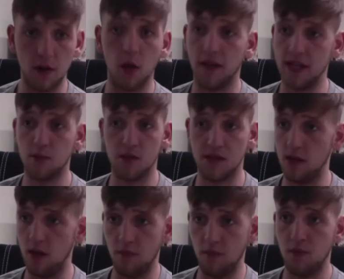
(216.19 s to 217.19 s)
you know, this was
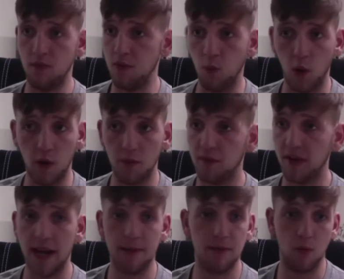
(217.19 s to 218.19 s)
the one
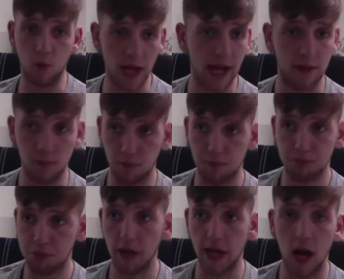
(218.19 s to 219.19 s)
time that we had it
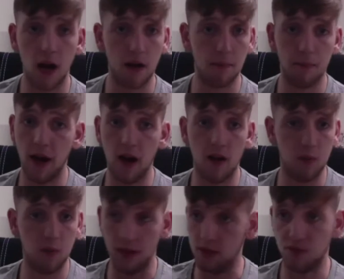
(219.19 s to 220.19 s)
pretty hard in Perth
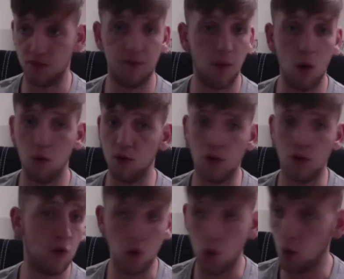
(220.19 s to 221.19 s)
when it was all
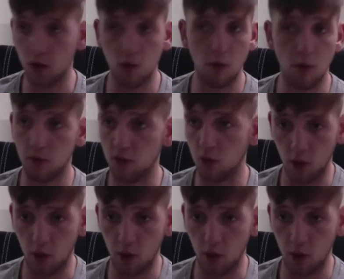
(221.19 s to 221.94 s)
new. No one knew what was going